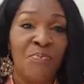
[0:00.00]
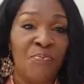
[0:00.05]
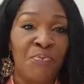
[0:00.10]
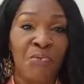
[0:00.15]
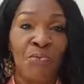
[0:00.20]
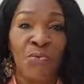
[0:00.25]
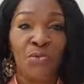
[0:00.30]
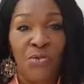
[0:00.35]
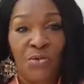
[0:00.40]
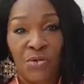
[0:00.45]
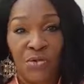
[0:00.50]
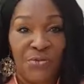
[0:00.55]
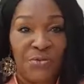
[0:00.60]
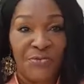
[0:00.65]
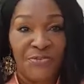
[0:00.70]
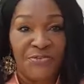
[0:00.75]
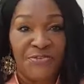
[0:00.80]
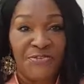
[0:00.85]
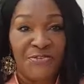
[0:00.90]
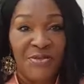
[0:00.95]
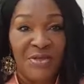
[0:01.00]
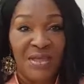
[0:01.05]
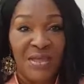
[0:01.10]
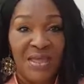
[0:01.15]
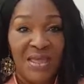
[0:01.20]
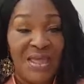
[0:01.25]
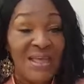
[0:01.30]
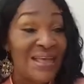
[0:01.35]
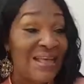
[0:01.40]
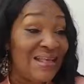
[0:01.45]
broke loose.
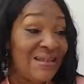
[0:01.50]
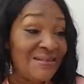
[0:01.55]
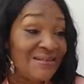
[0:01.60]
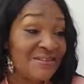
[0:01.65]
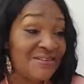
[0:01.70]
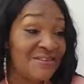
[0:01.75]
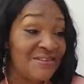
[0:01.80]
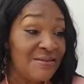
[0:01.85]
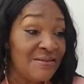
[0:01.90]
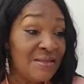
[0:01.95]
And